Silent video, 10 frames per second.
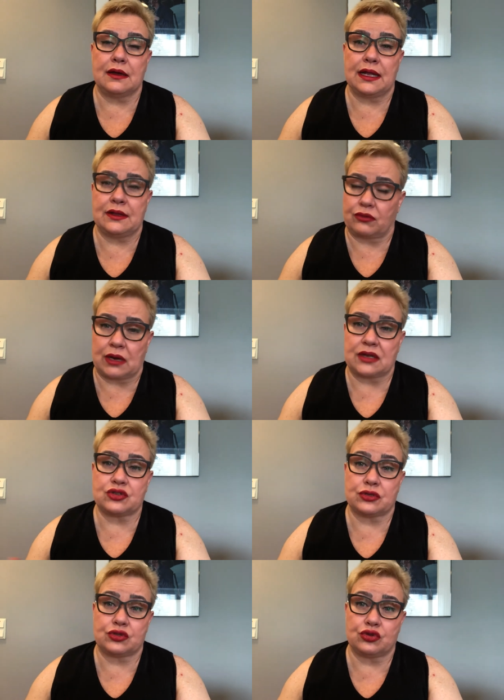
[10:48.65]

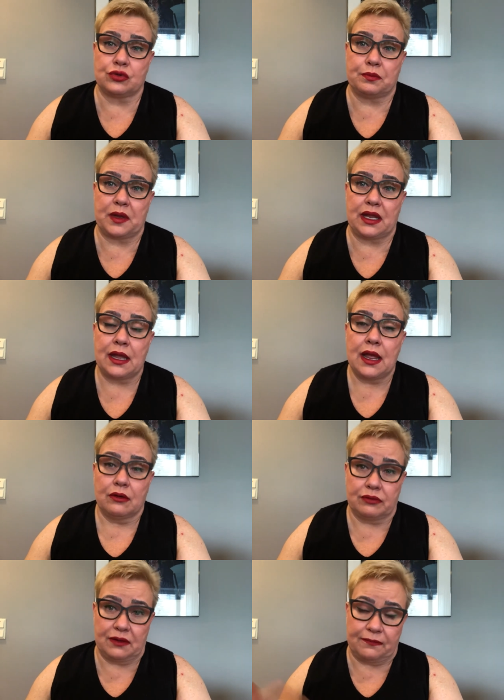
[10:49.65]
interactions should be
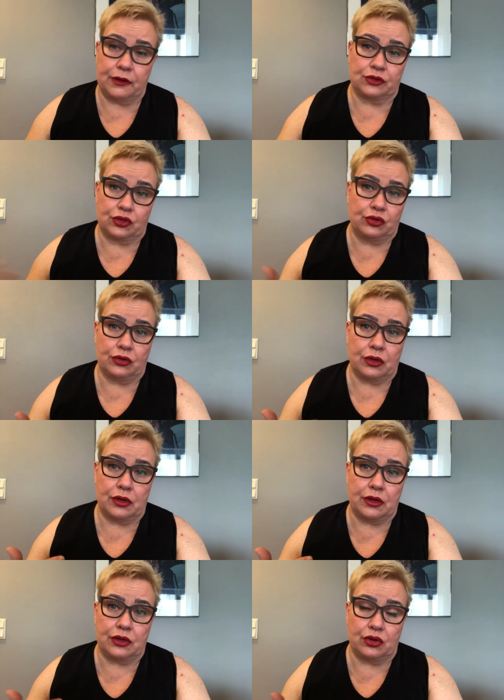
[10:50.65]
referred
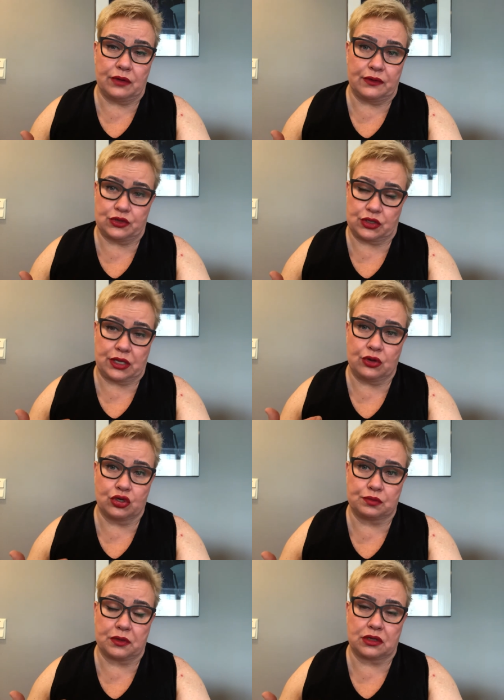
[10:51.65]
to university
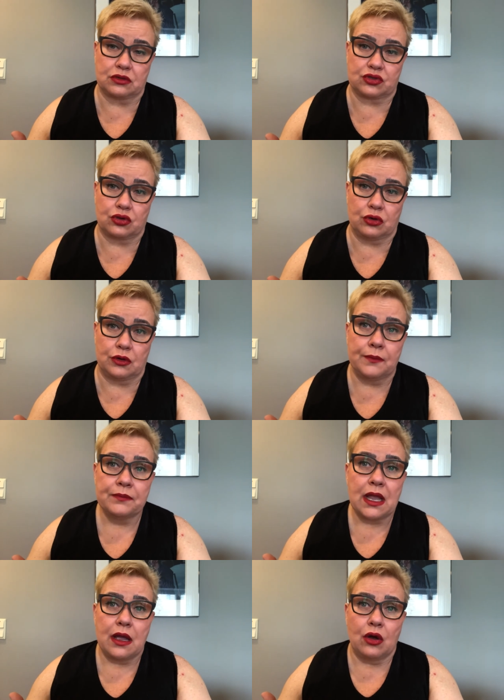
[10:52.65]
hospitals or
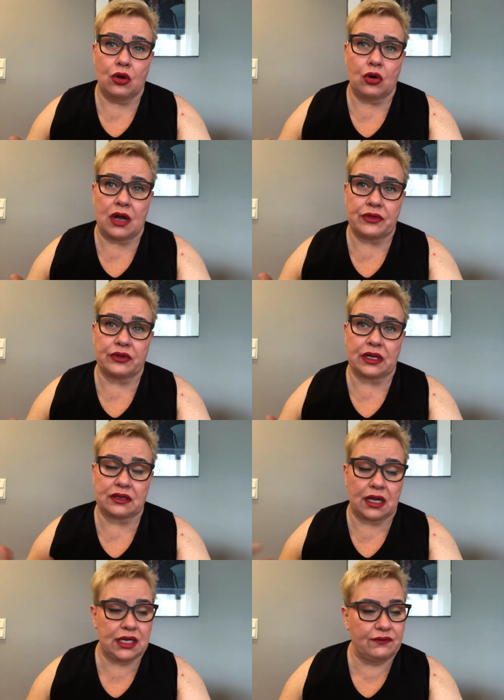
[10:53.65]
other
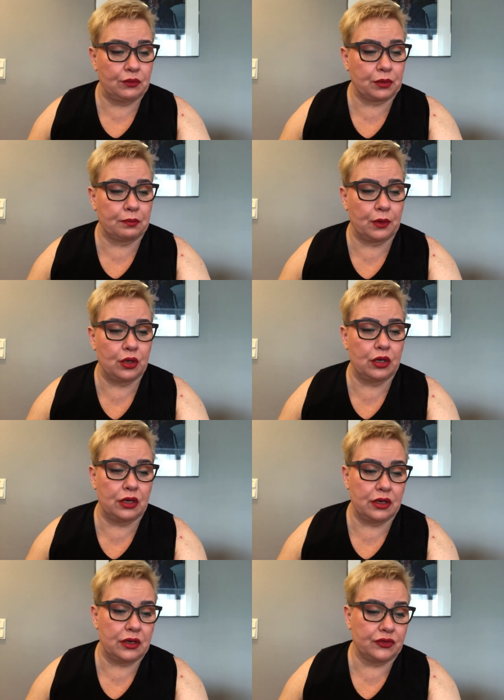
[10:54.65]
that kind of a
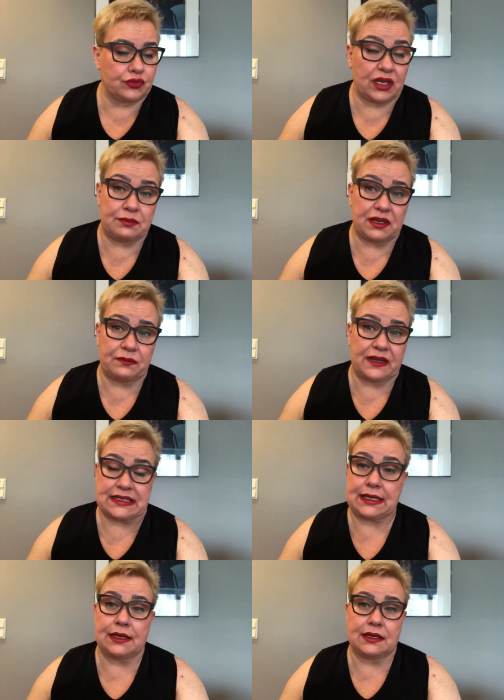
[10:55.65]
proper treatment
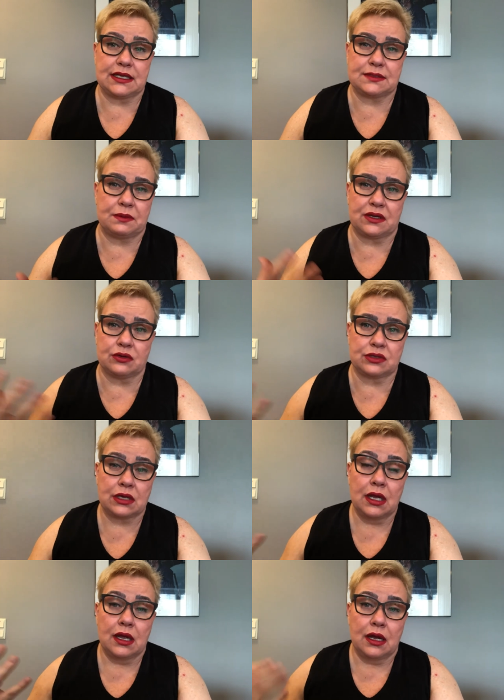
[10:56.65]
facilities,
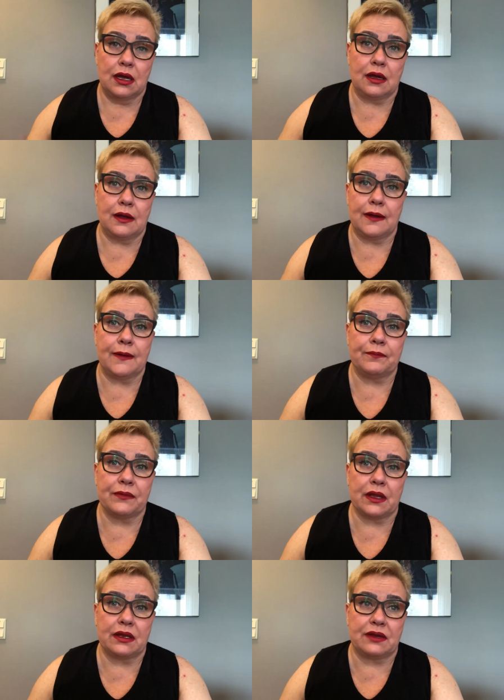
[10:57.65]
because
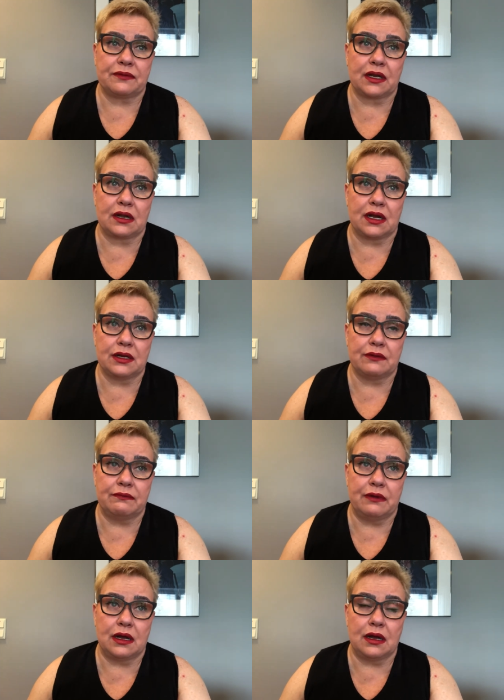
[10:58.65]
different kind of
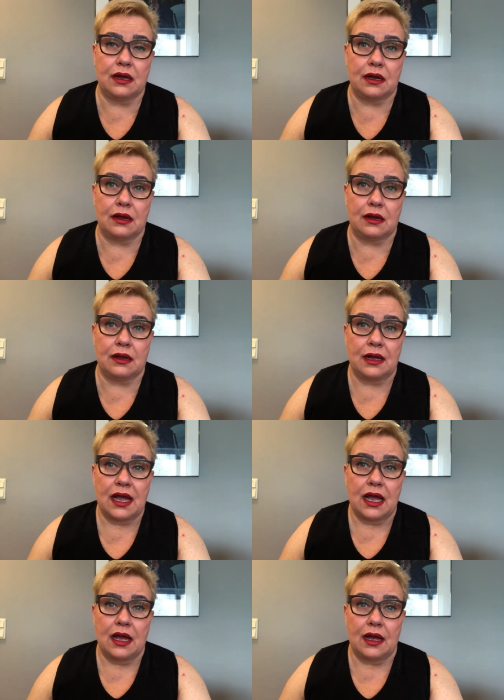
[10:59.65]

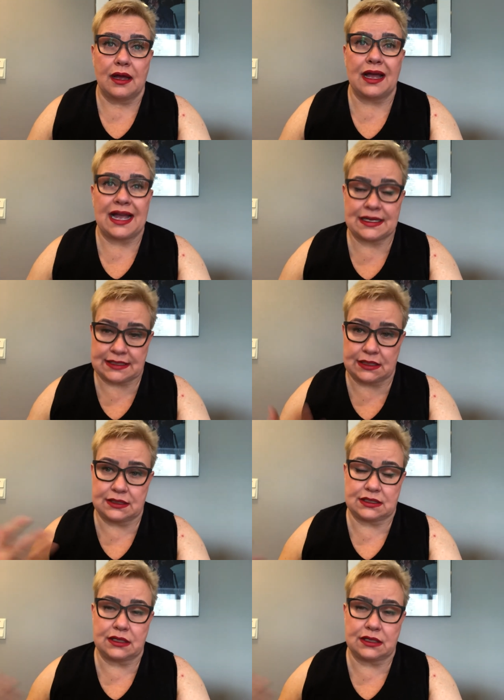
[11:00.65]
hazardous